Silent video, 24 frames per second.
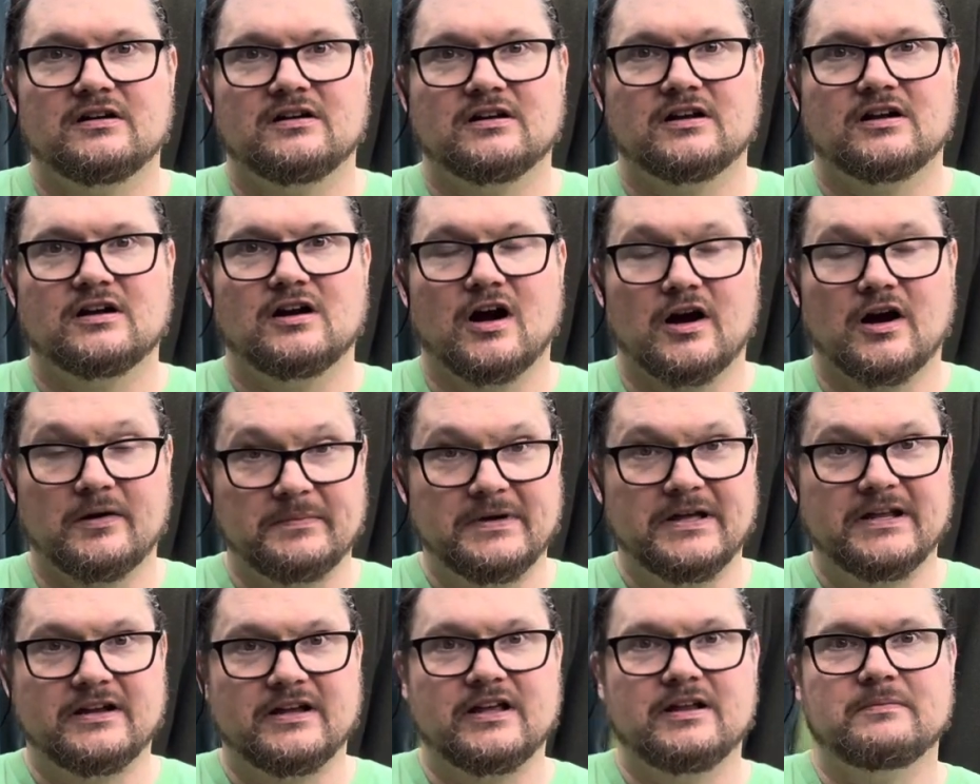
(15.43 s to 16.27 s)

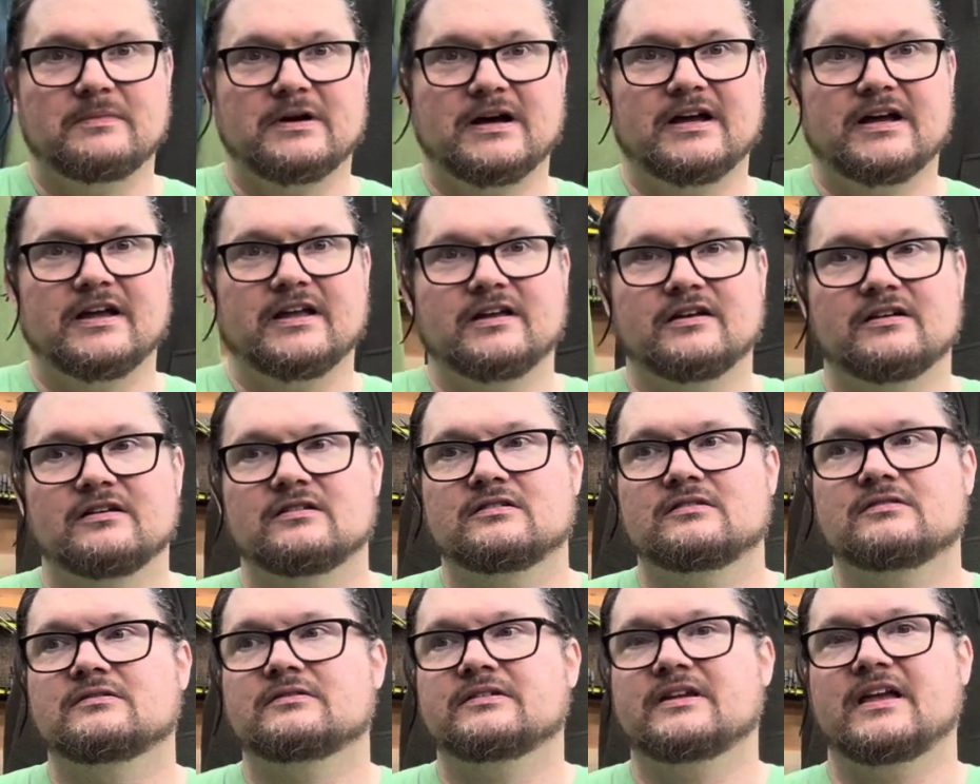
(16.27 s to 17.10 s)
garment in my
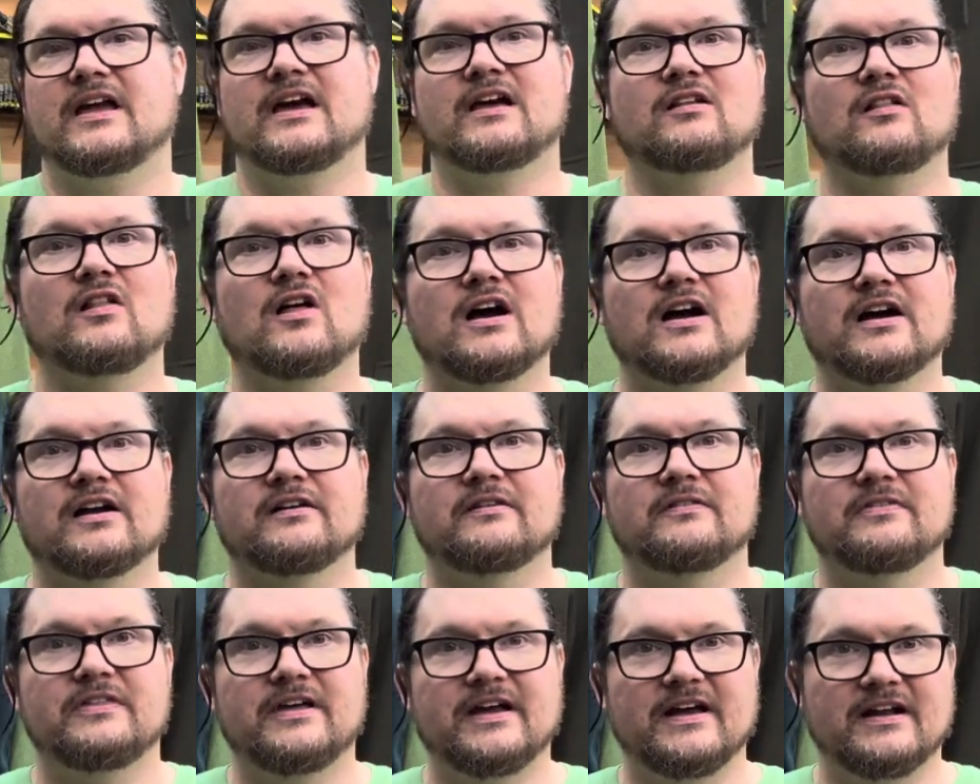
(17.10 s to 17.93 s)
catalog
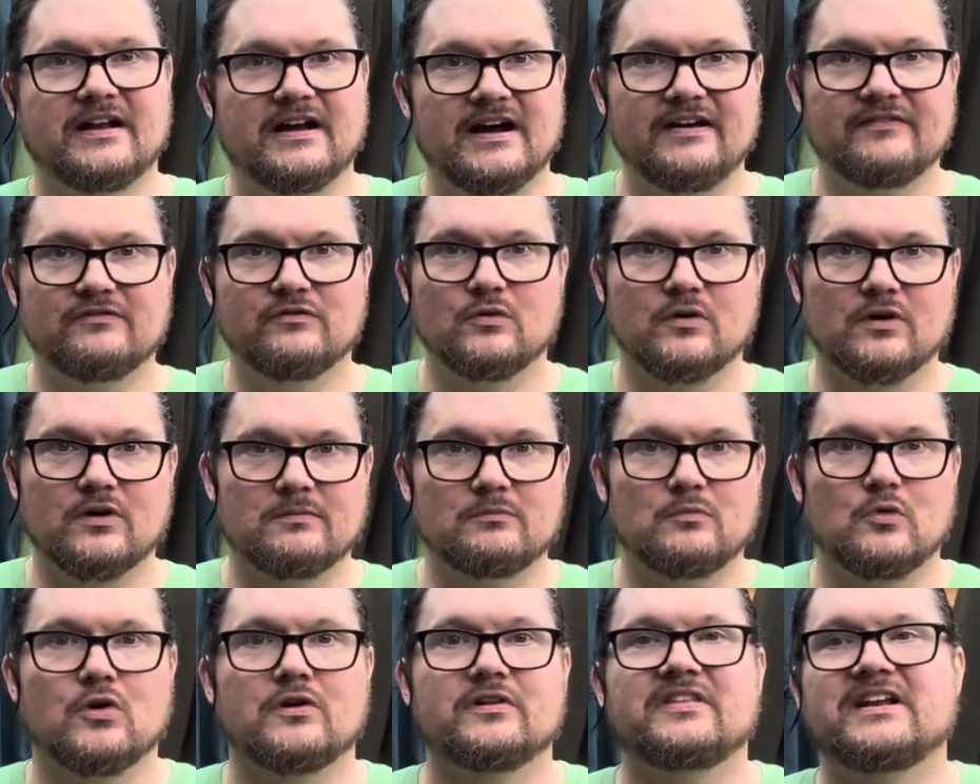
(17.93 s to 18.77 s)
that I've worn
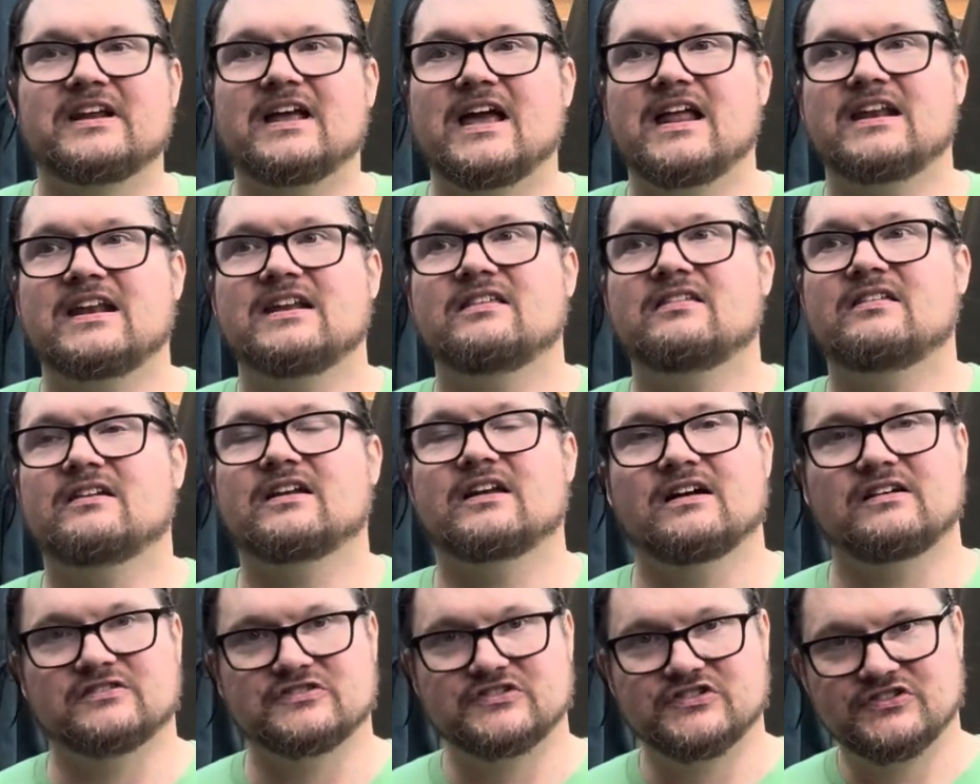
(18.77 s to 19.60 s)
more than anything
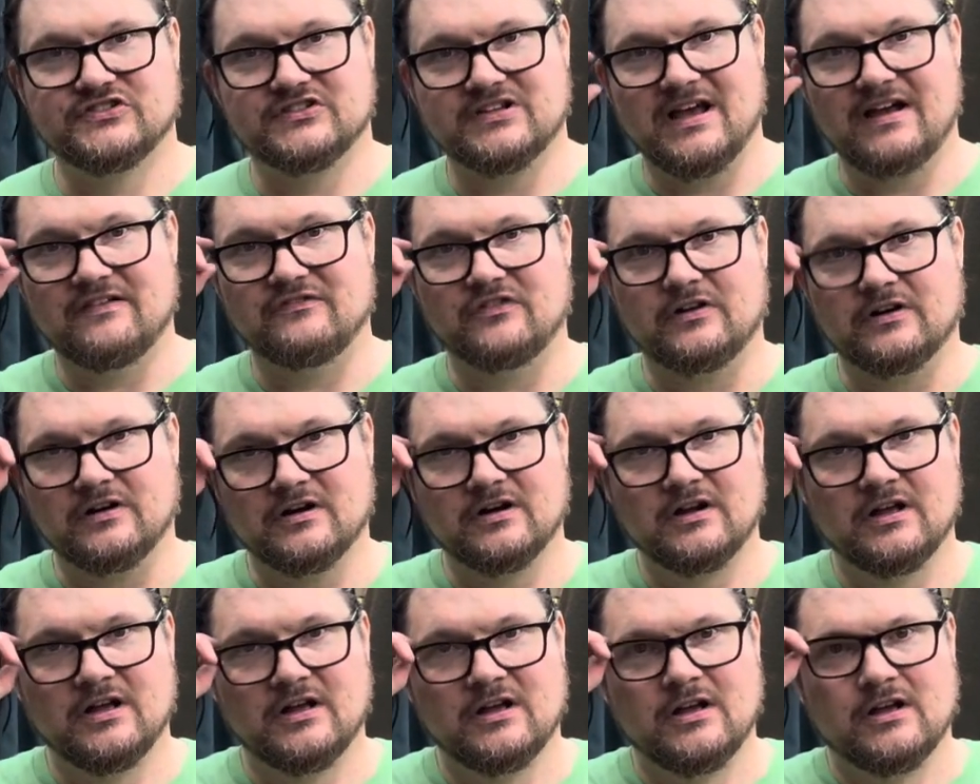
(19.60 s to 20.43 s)
else ever.
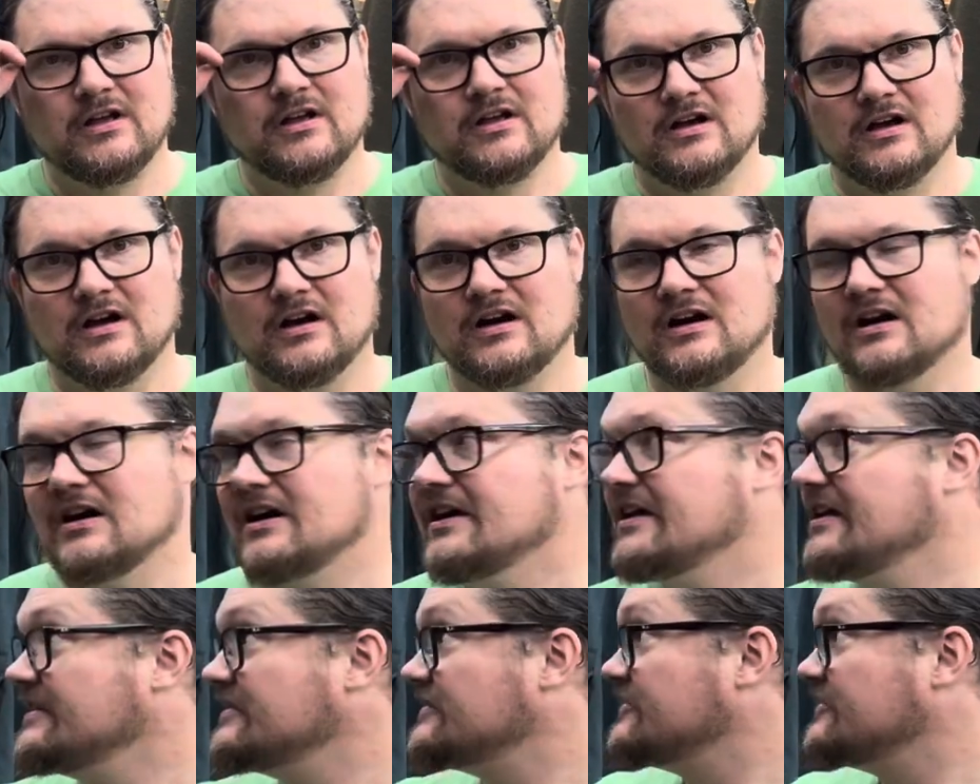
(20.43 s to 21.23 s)
It is